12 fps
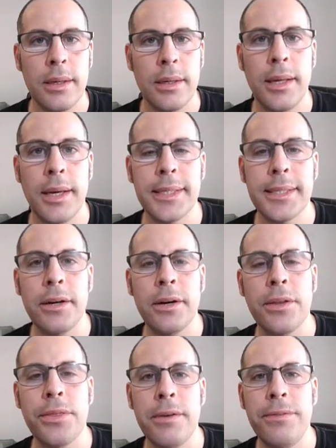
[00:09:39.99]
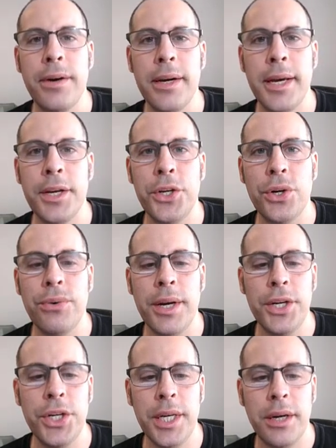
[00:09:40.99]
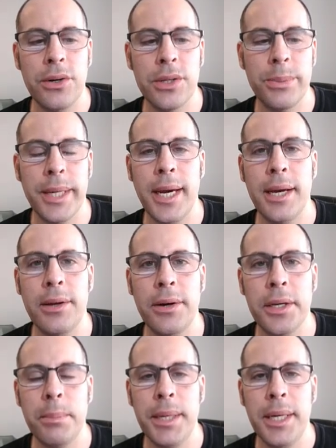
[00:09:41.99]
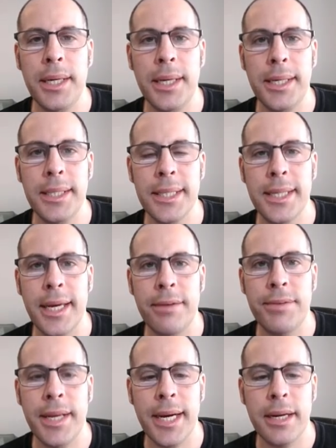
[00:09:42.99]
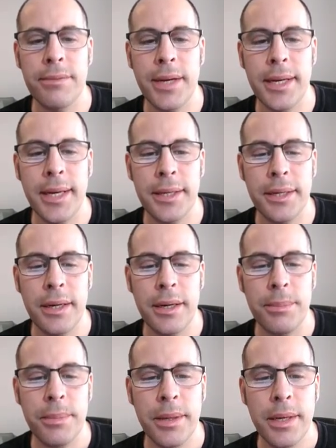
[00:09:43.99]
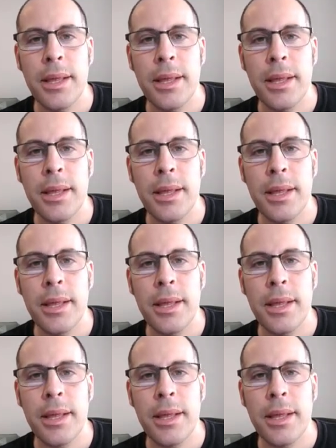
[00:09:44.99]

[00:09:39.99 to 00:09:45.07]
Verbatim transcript: Let's look at their financial ratios. We can't look at the PE since they have negative net income.